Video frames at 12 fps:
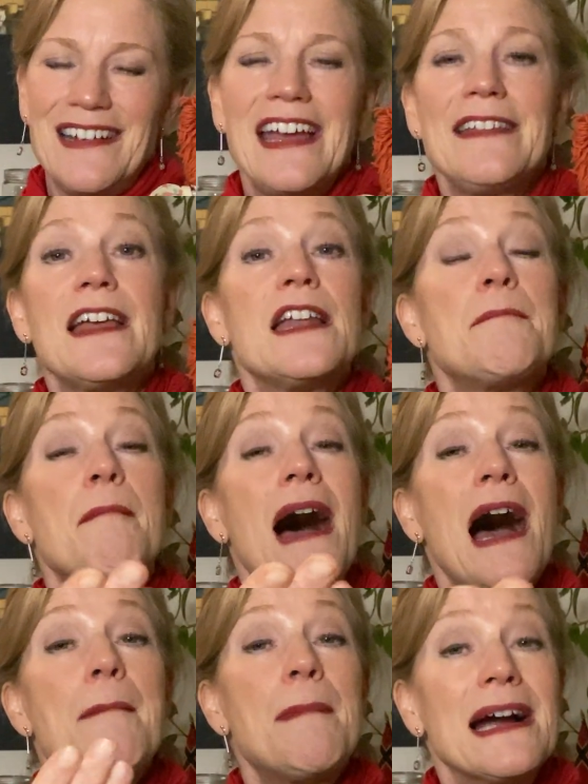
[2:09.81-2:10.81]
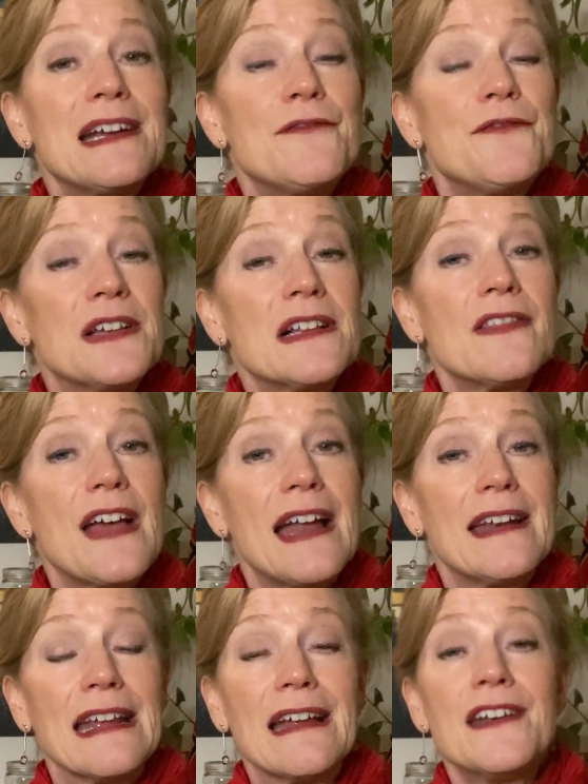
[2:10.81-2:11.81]
And then Mom might fill that
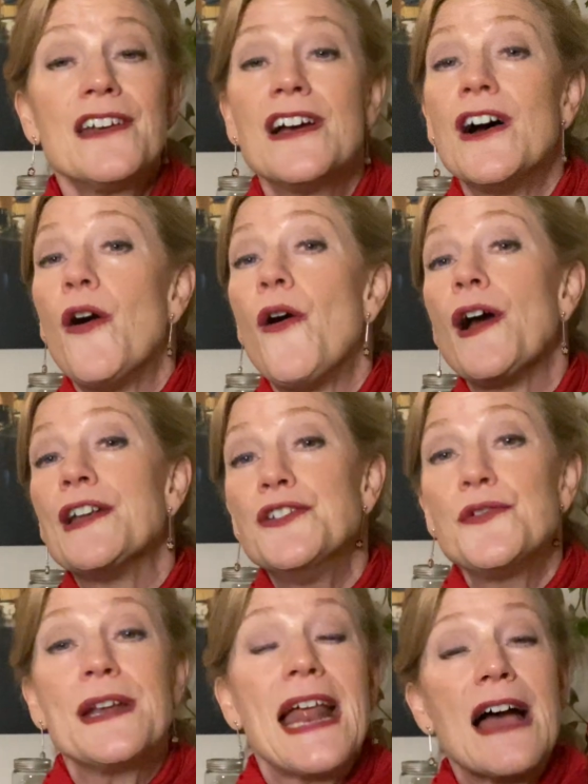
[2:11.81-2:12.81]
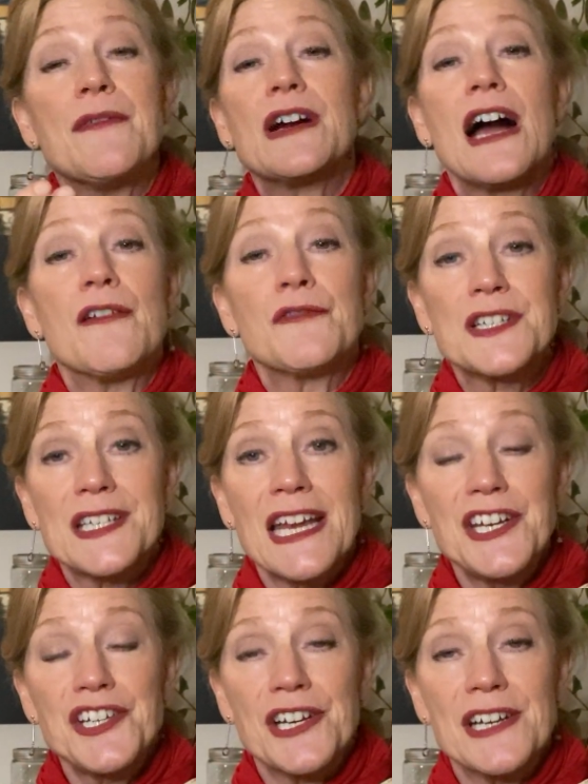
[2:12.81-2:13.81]
in and you can have a
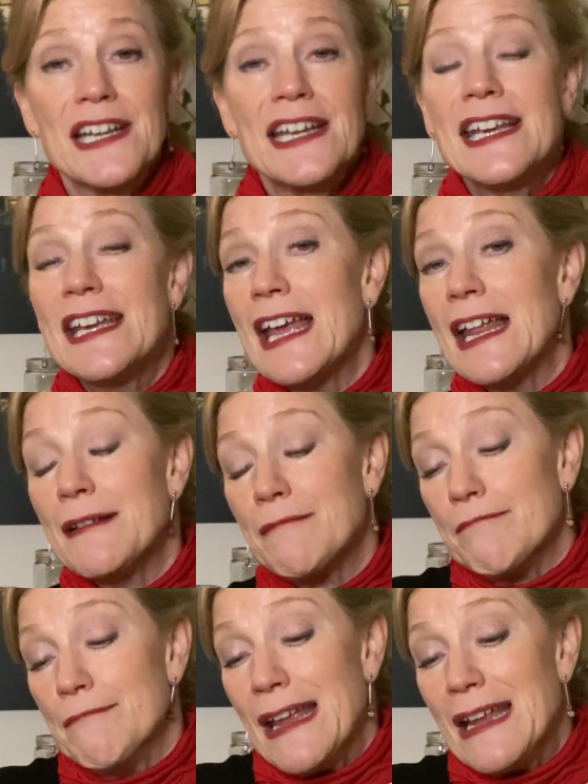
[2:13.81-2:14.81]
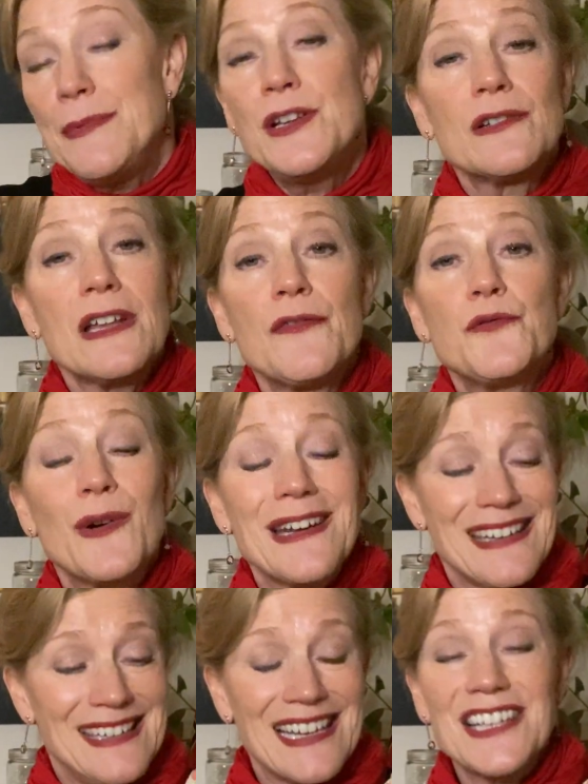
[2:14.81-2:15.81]
conversation. And maybe your loved
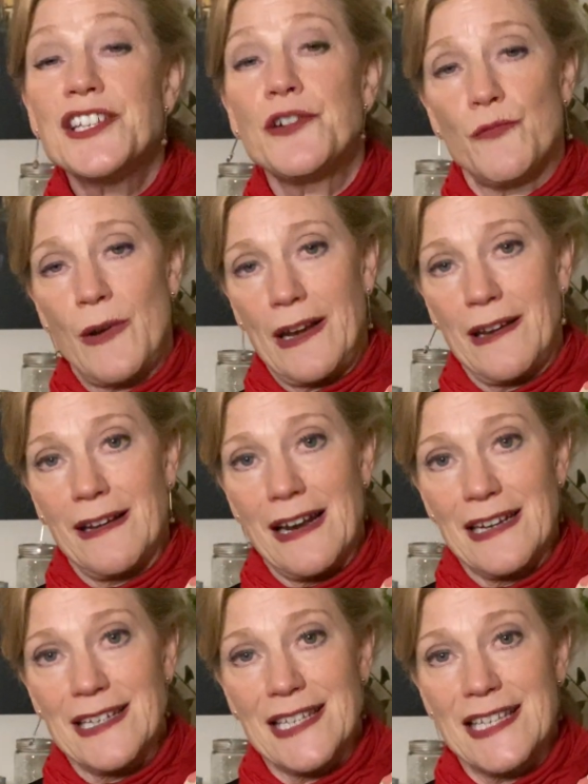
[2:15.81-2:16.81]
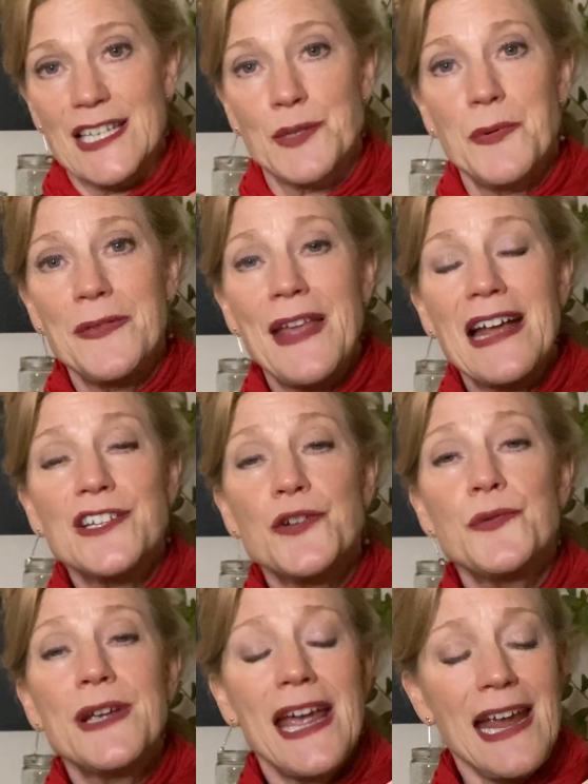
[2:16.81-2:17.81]
one doesn't recognize this, but that's
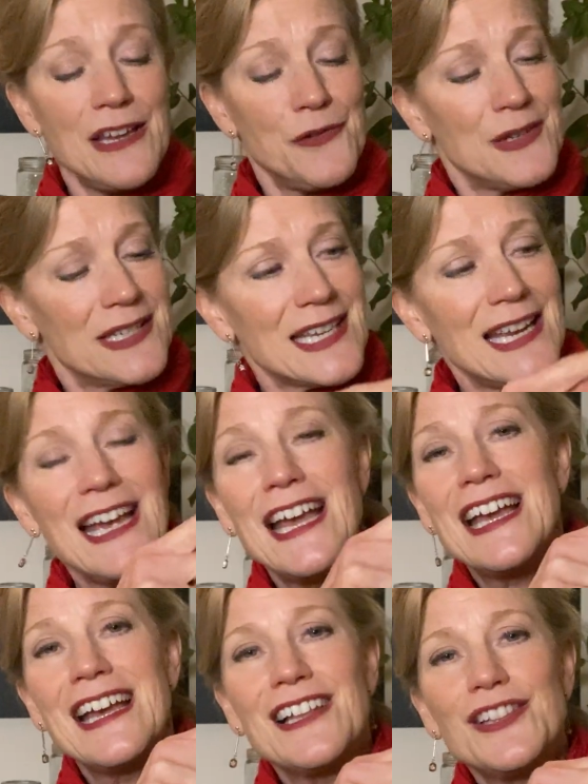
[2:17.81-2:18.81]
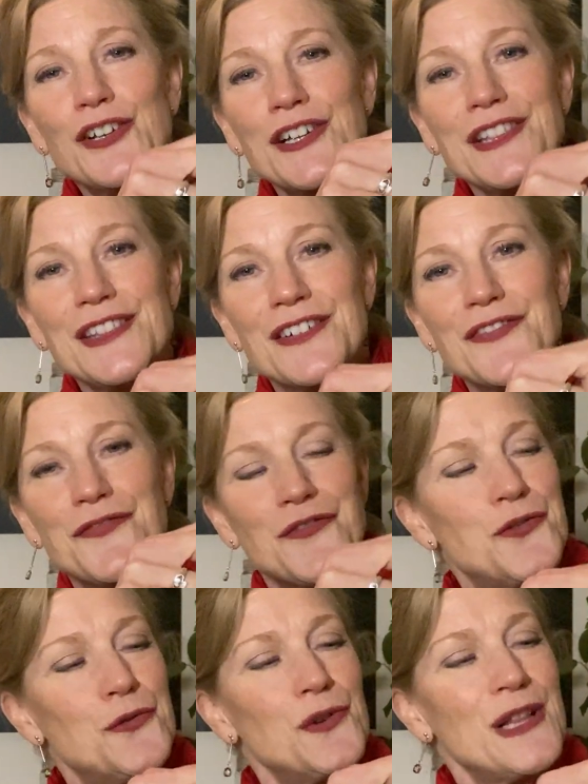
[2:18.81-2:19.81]
okay. You can say, "Look at the
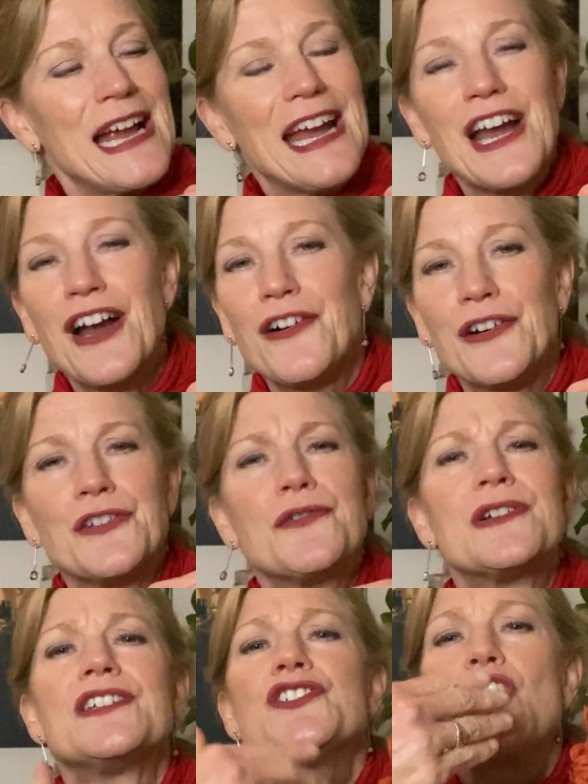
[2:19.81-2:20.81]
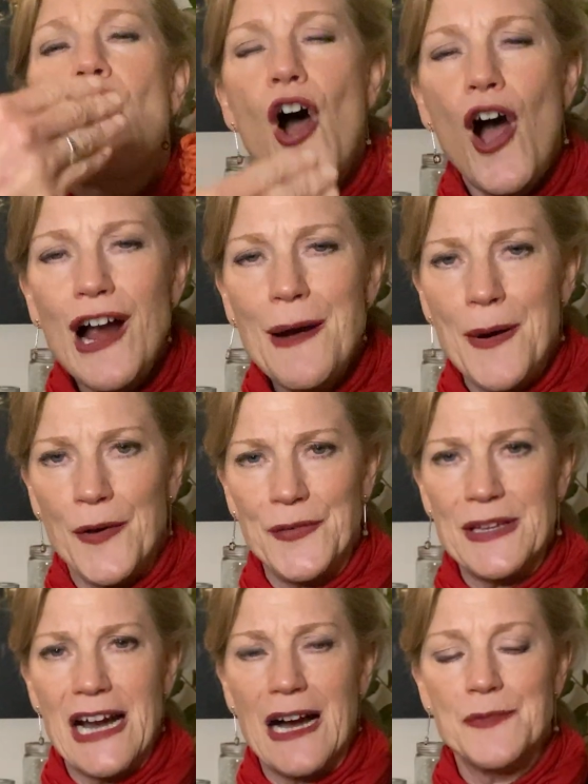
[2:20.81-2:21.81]
cool hair," or you can talk about
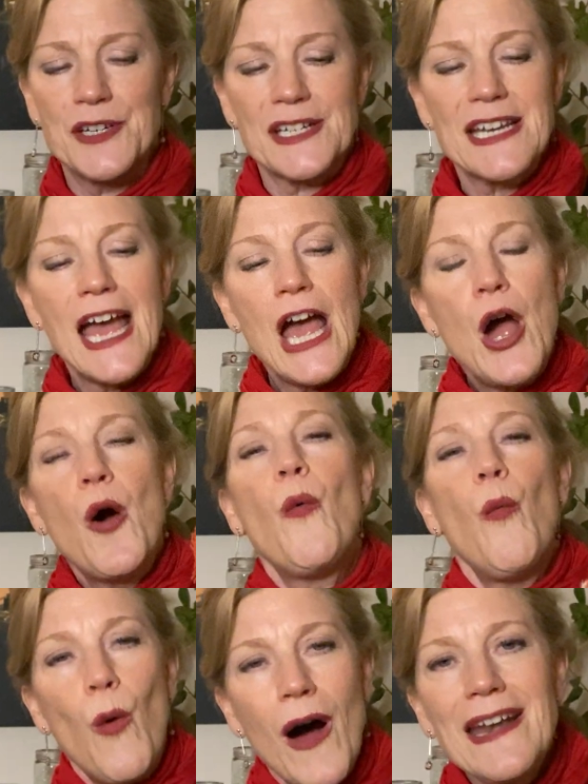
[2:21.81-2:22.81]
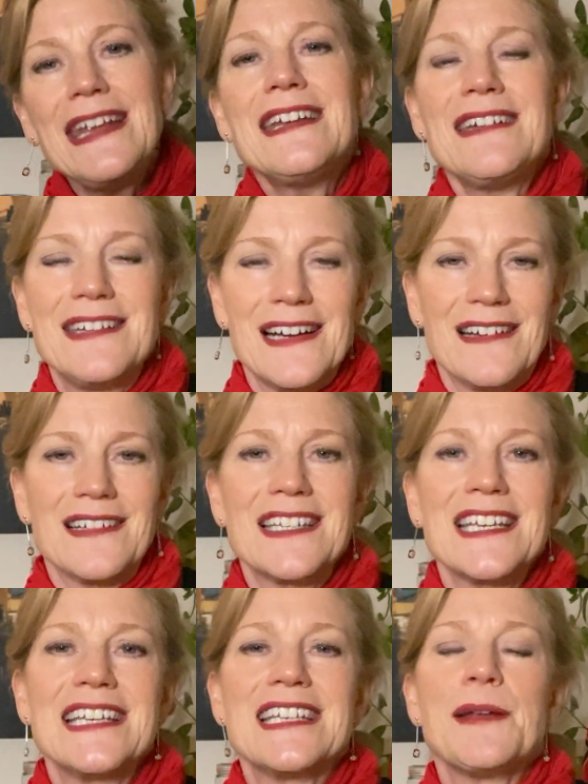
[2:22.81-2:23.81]
the object. What it does
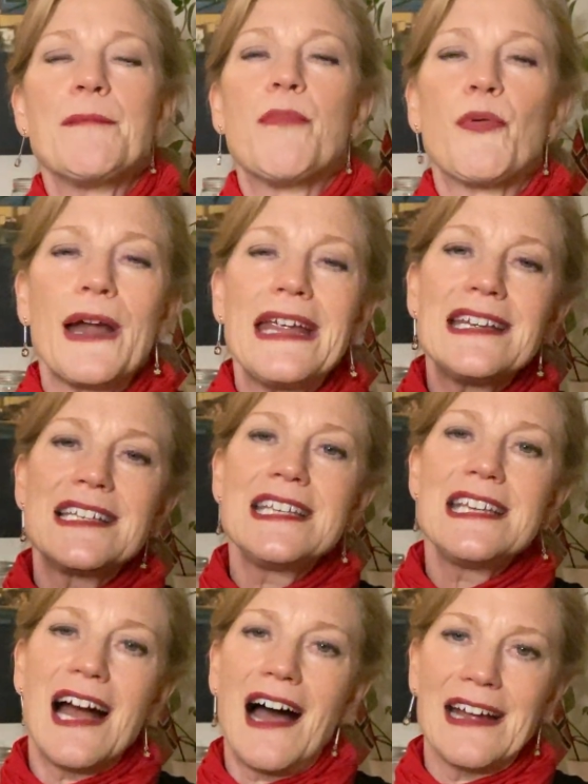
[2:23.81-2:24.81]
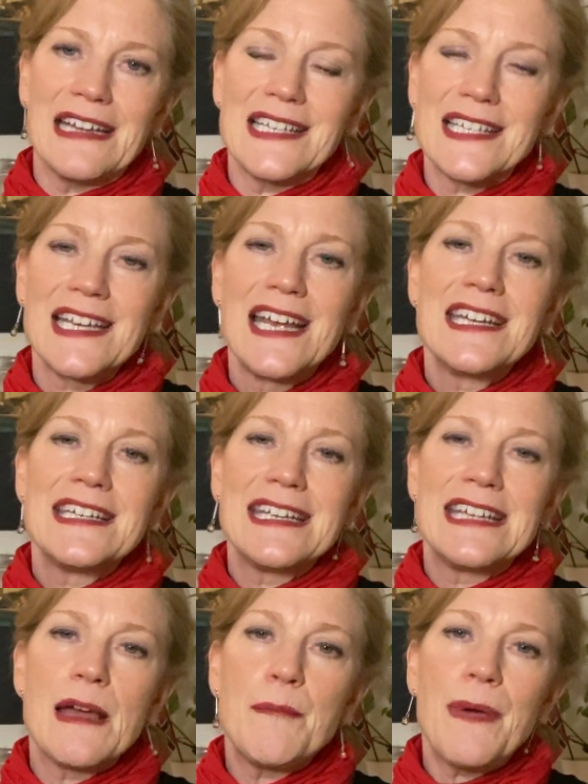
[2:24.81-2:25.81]
is it breaks the ice to
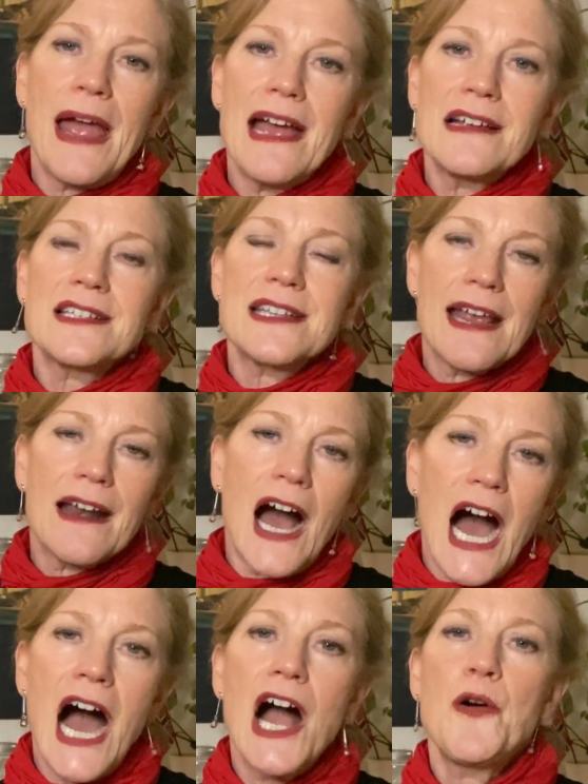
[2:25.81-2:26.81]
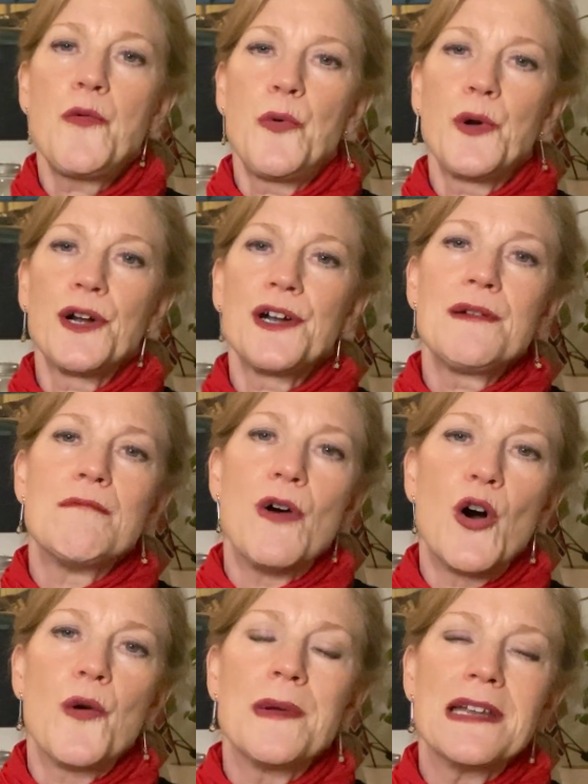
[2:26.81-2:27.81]
get past that awkward
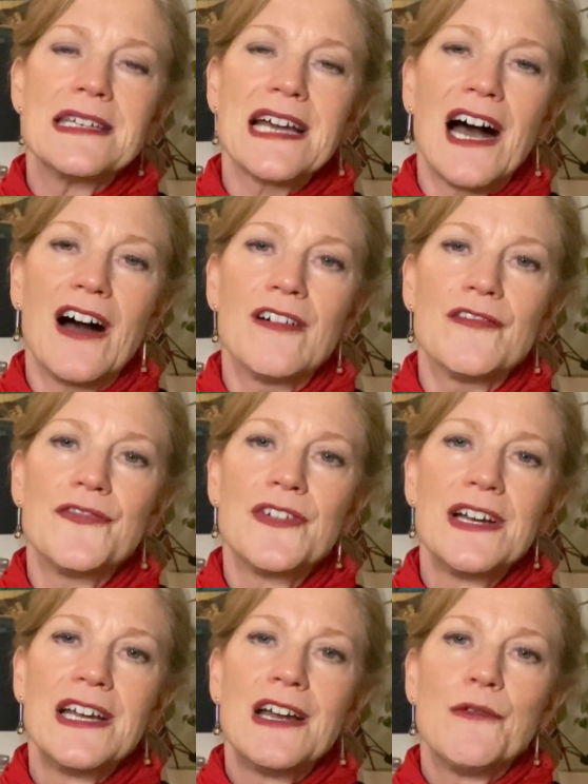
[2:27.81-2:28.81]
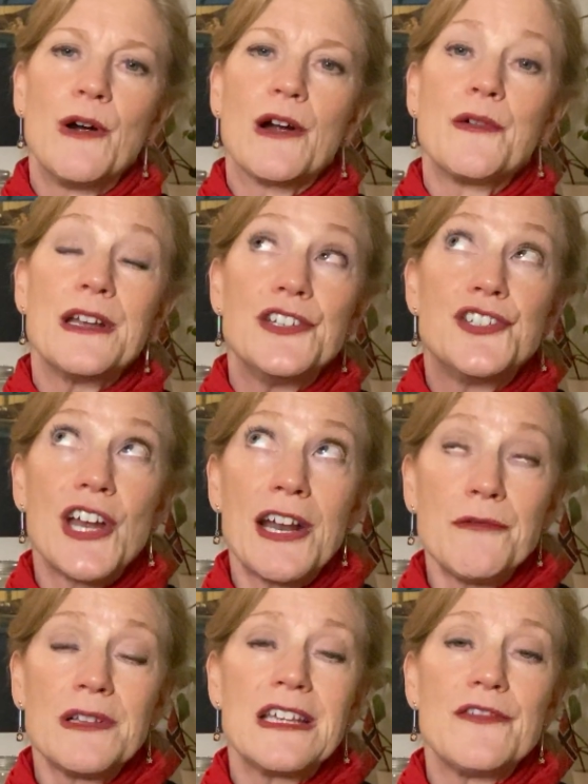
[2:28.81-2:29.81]
moment of where we
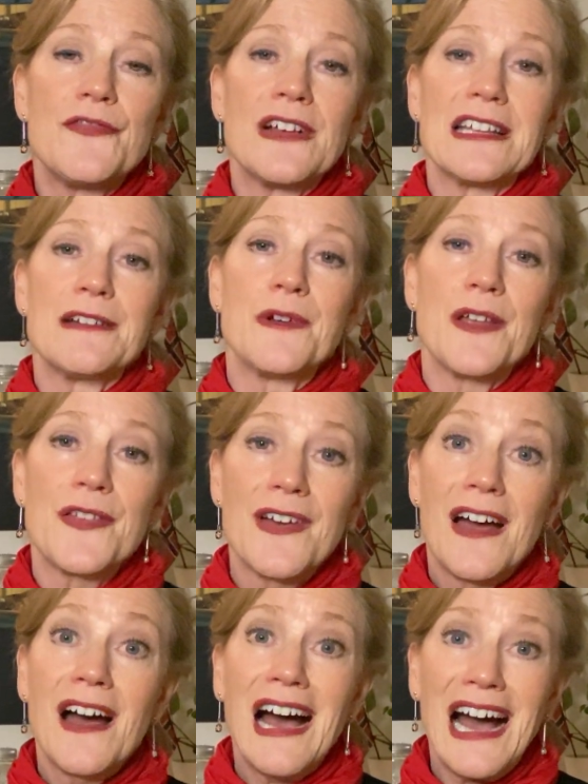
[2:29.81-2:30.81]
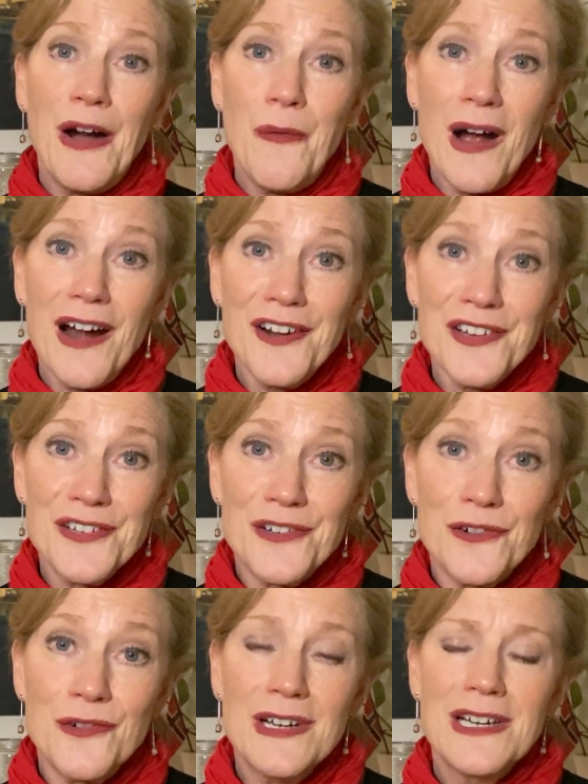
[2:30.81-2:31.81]
generally fill in with, "How are
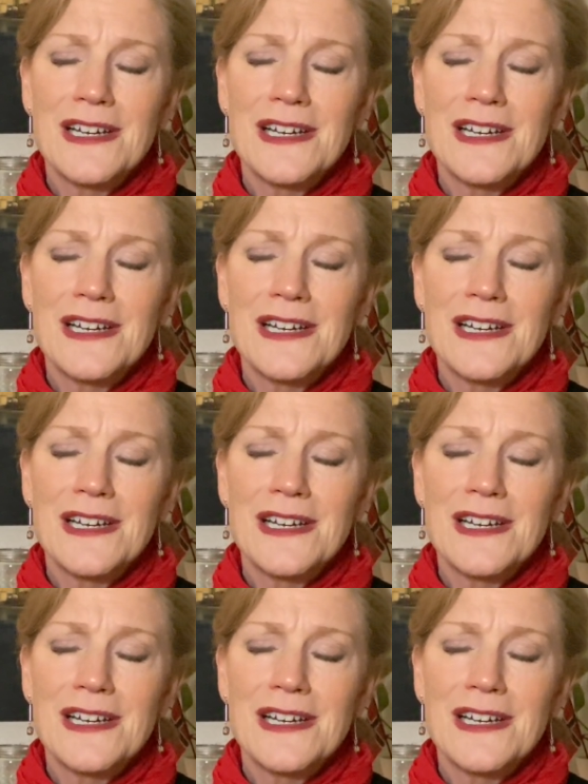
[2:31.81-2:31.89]
you?"